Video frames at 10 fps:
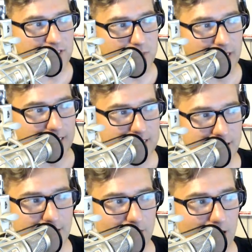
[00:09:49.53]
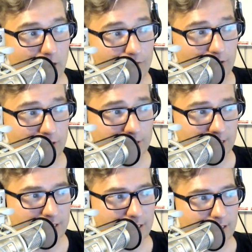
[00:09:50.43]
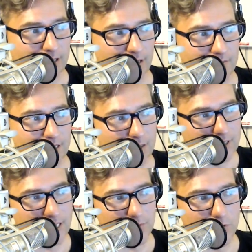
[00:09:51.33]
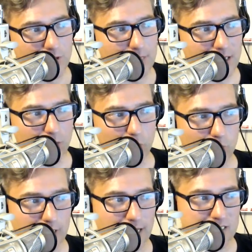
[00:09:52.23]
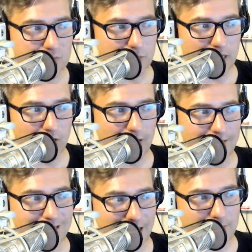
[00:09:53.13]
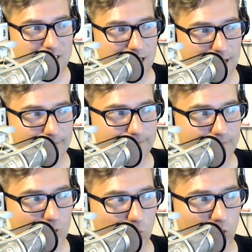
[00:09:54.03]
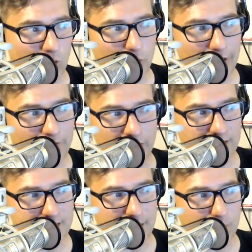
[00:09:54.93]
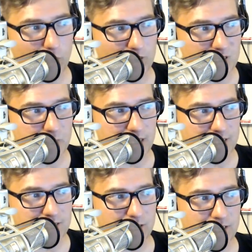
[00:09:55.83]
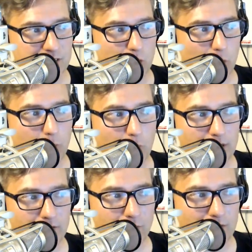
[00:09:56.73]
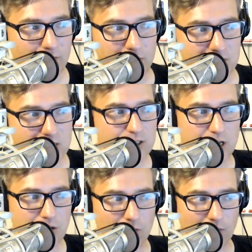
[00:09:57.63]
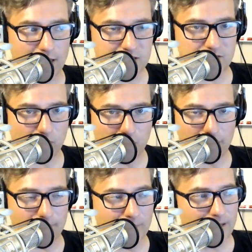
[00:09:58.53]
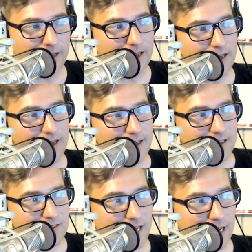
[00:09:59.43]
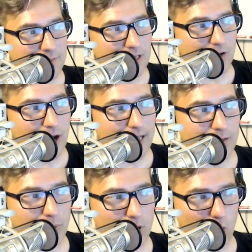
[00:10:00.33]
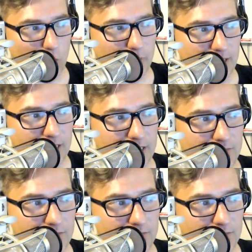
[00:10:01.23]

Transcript: might entail. However, a DM can't really make a ruling on a spell like Time Stop or whatever the example was because there is no point of reference to generalize from. Time to crack the book open. If you